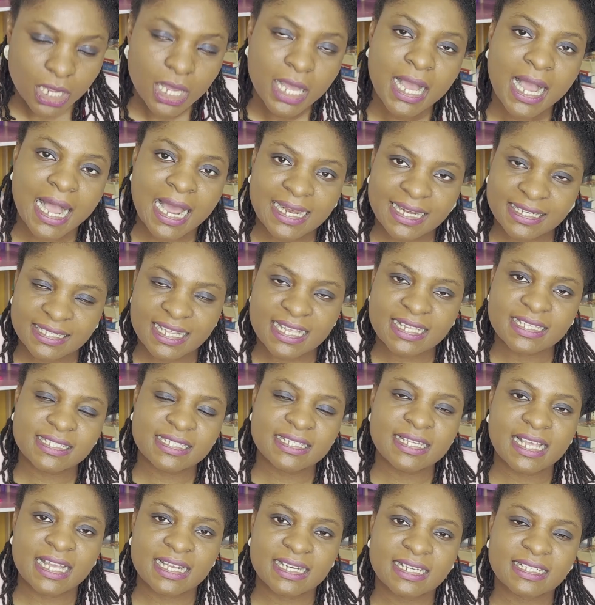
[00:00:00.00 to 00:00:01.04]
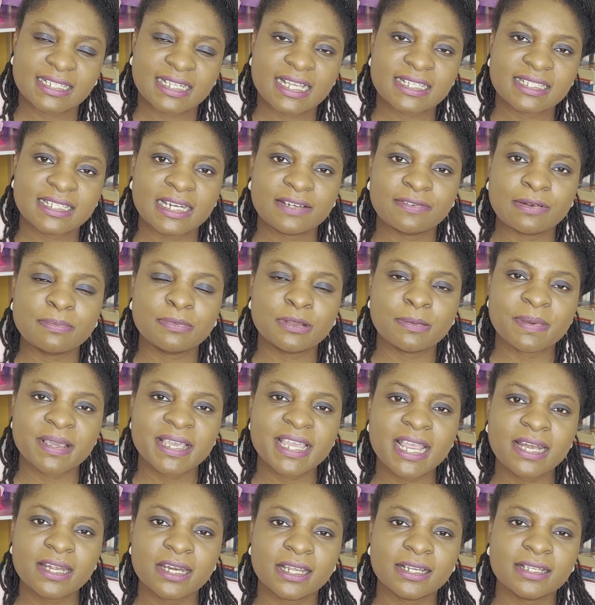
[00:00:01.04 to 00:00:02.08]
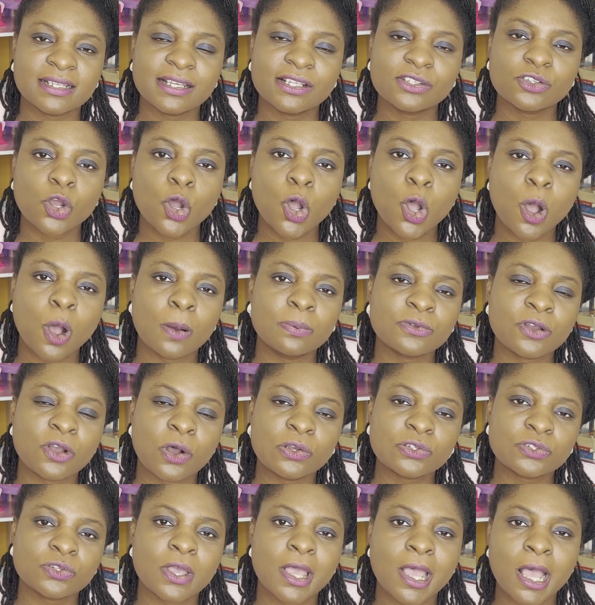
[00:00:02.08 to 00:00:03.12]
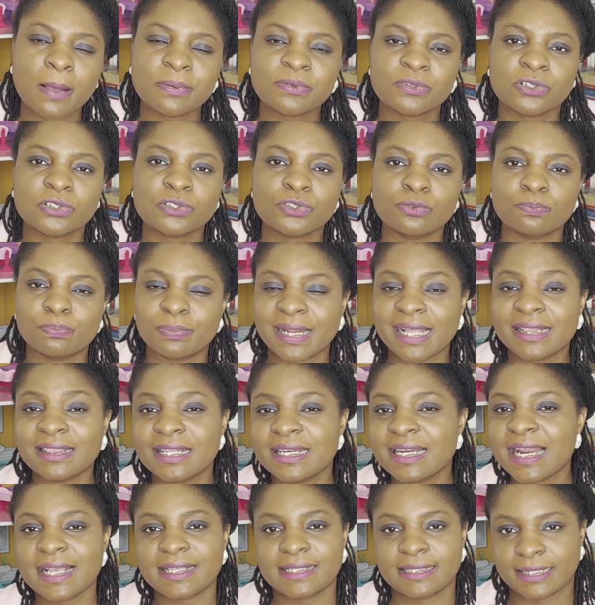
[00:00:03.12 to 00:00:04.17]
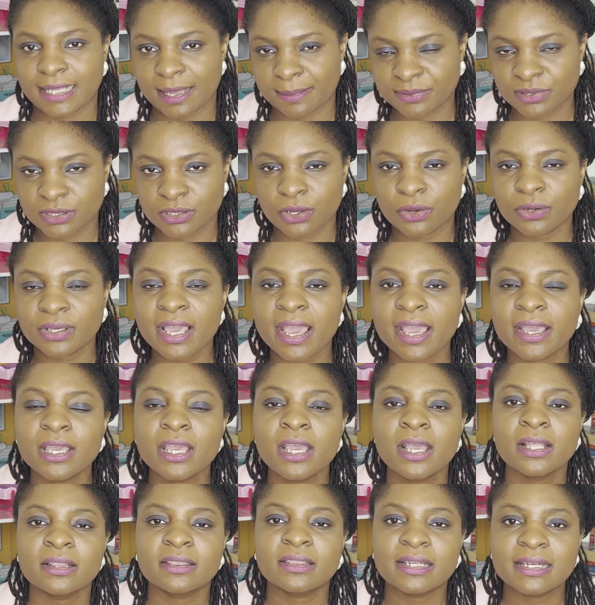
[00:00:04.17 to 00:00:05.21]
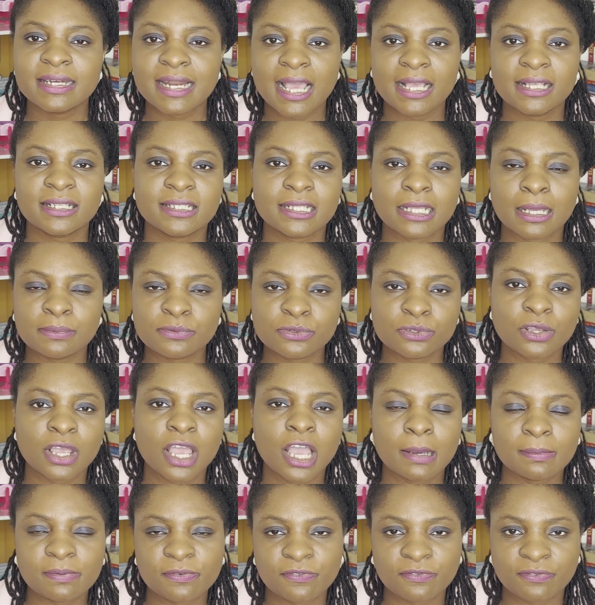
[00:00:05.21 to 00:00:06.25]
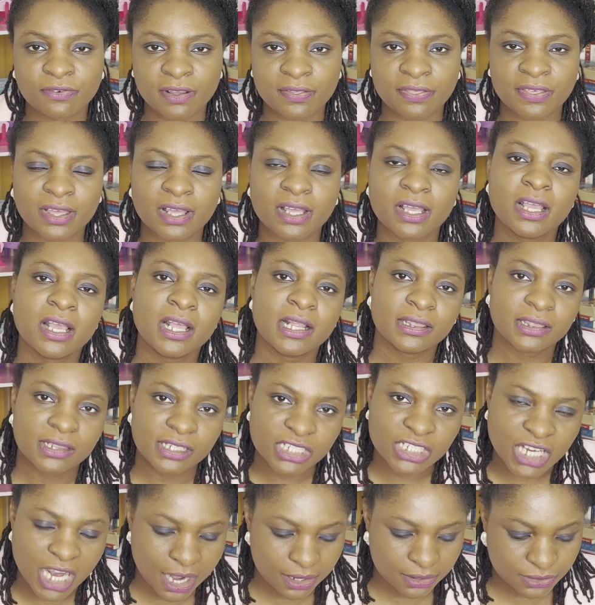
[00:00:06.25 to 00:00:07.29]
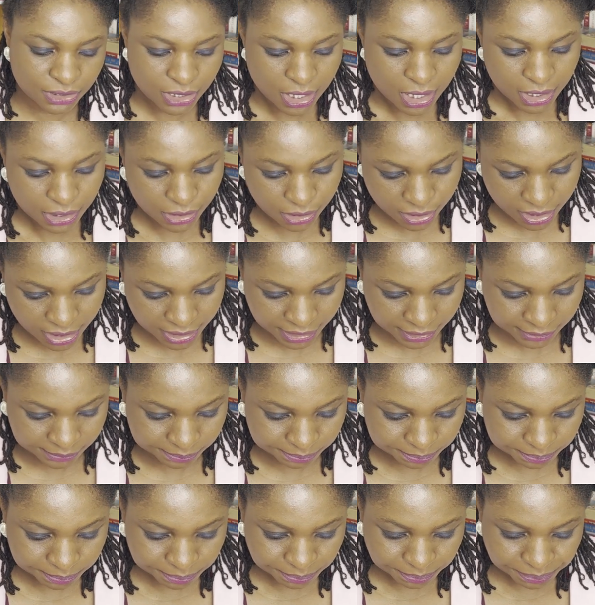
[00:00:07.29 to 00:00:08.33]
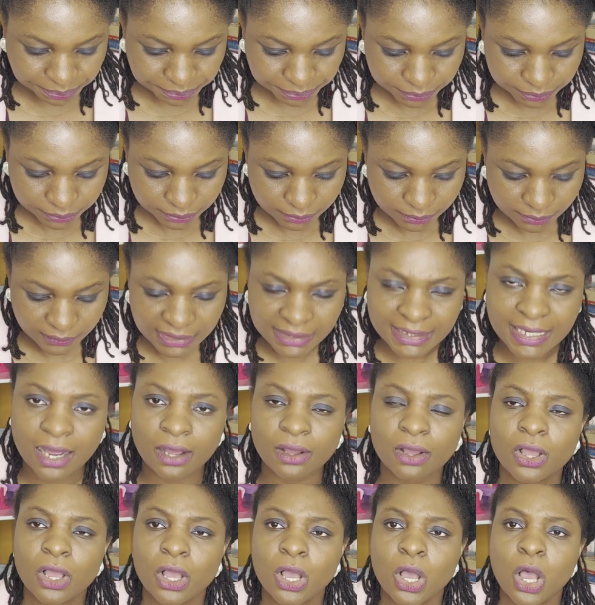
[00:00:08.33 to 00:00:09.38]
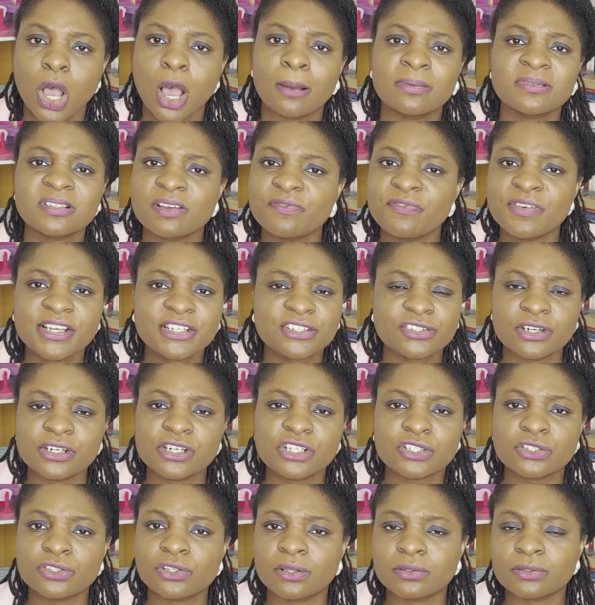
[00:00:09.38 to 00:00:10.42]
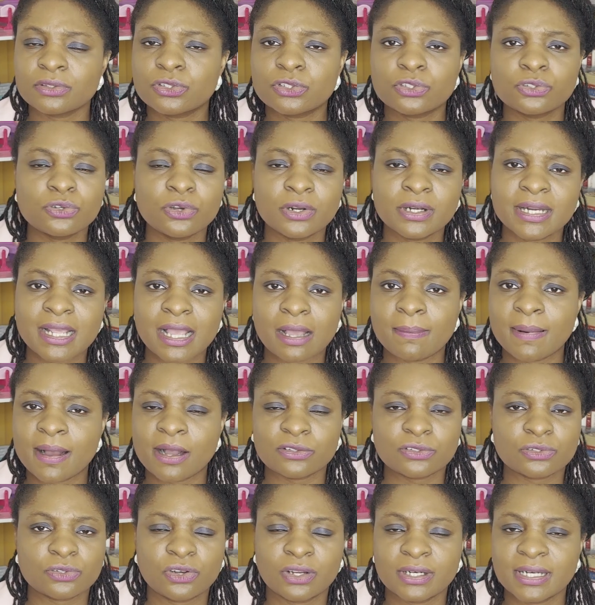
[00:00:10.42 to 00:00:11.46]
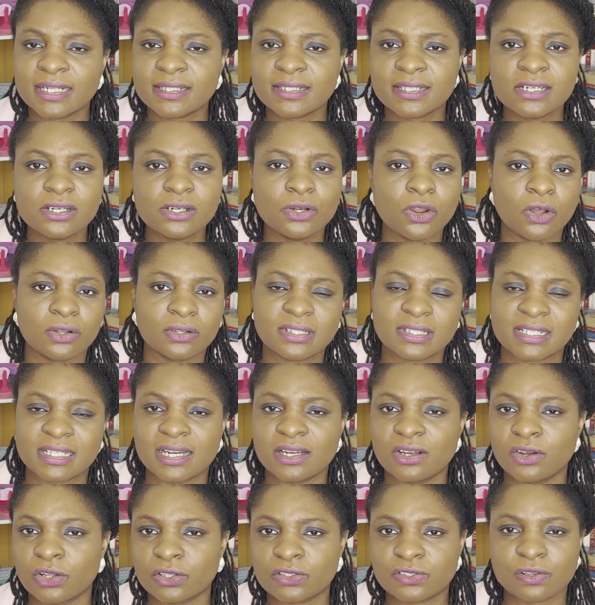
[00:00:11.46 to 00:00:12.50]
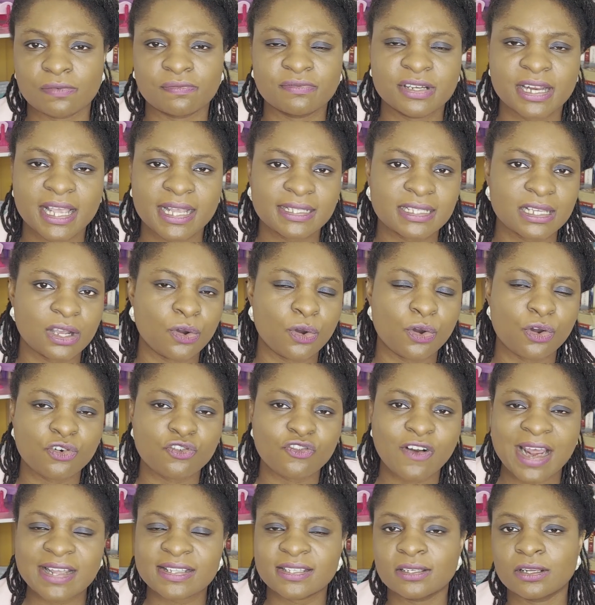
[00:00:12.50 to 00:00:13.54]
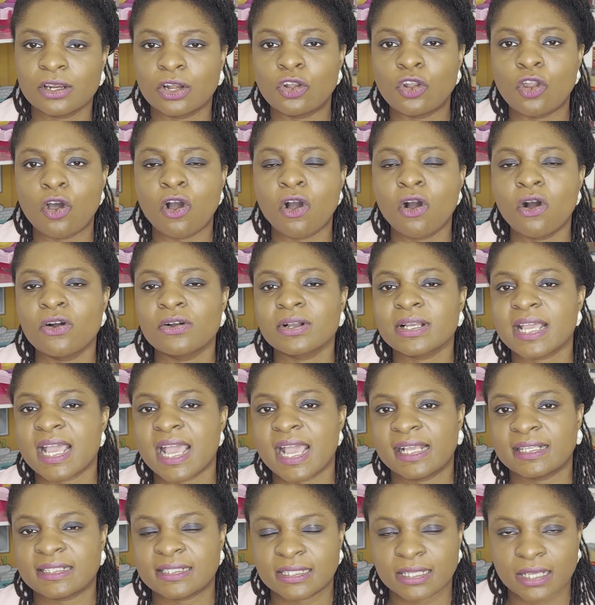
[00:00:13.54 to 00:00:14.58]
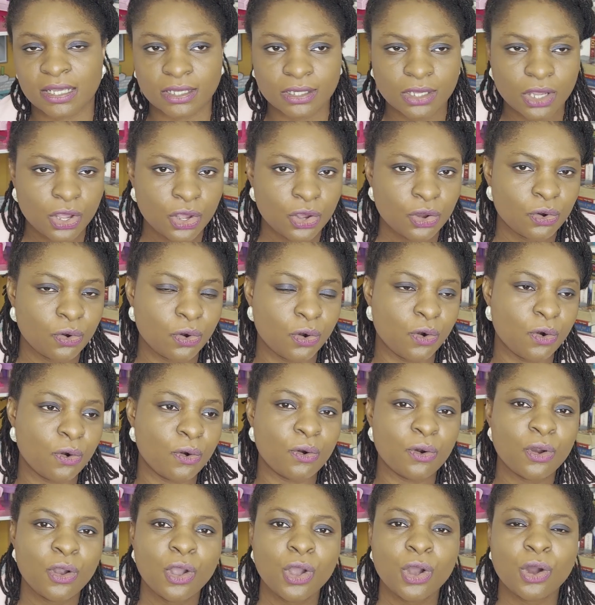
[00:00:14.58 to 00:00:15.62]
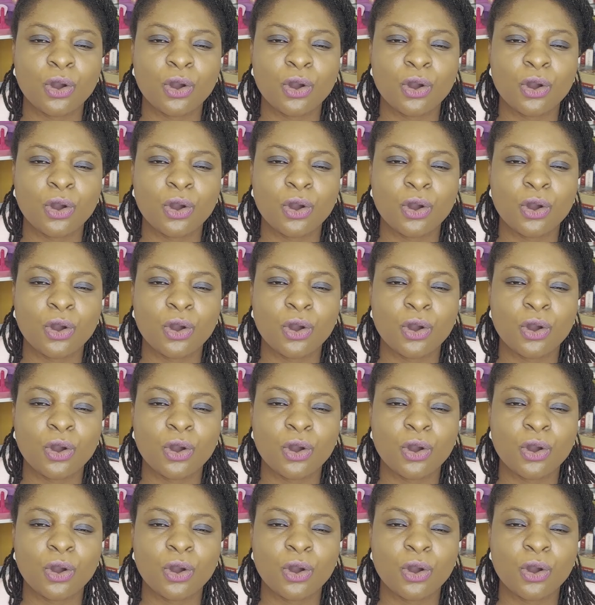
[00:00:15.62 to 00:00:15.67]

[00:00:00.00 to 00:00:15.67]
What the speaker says: And as I said from the beginning, it also helps us to plan the next steps. Okay, the next steps to help further the child's learning. Now, observation is not solely about collecting lots and lots of data, or writing a long essay, or